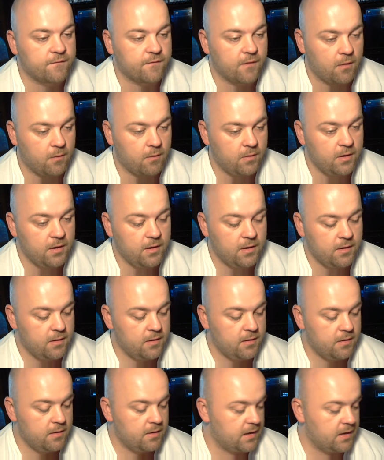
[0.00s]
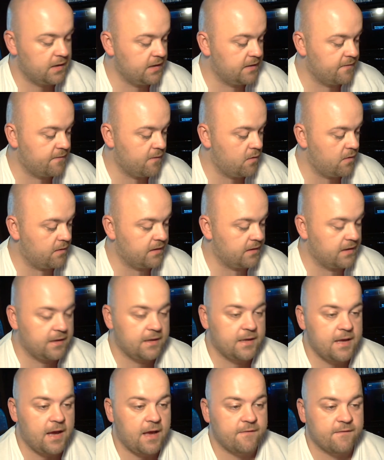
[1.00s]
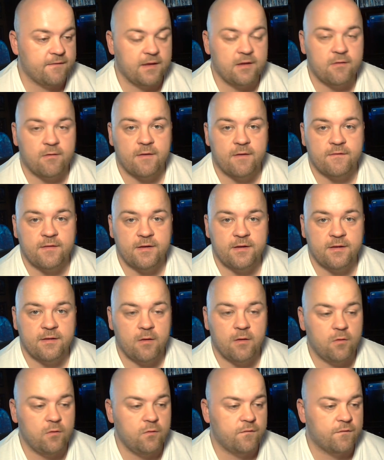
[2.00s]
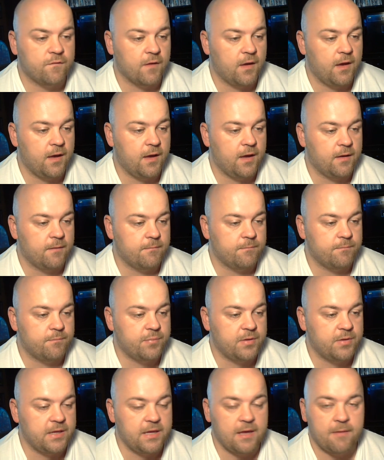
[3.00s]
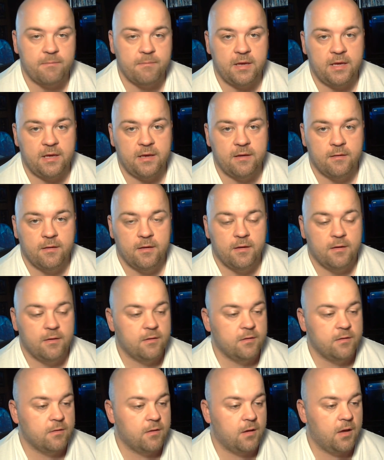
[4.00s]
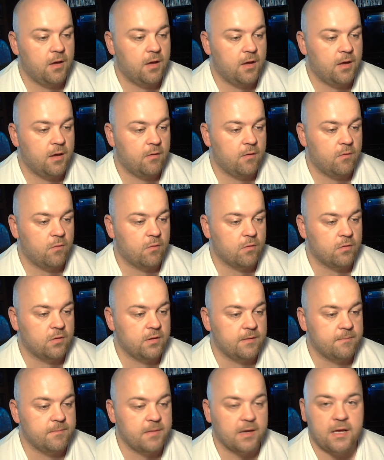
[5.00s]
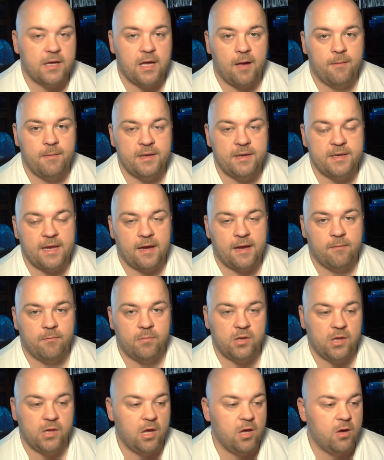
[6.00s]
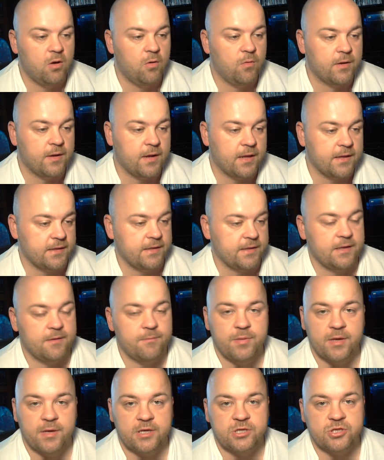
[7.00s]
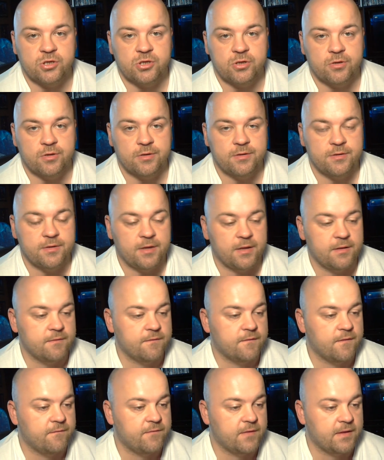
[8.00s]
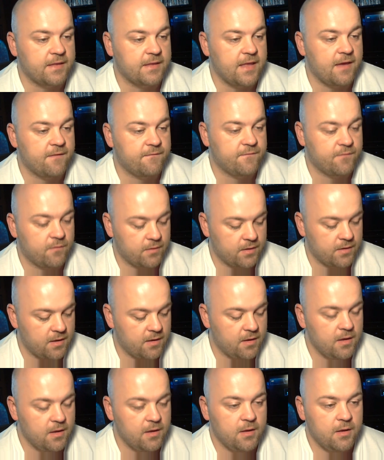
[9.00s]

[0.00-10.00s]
So, any of the any guys interested in those, uh, PM me uh, or leave me a comment down below and I can get a picture and, and stuff like that for you.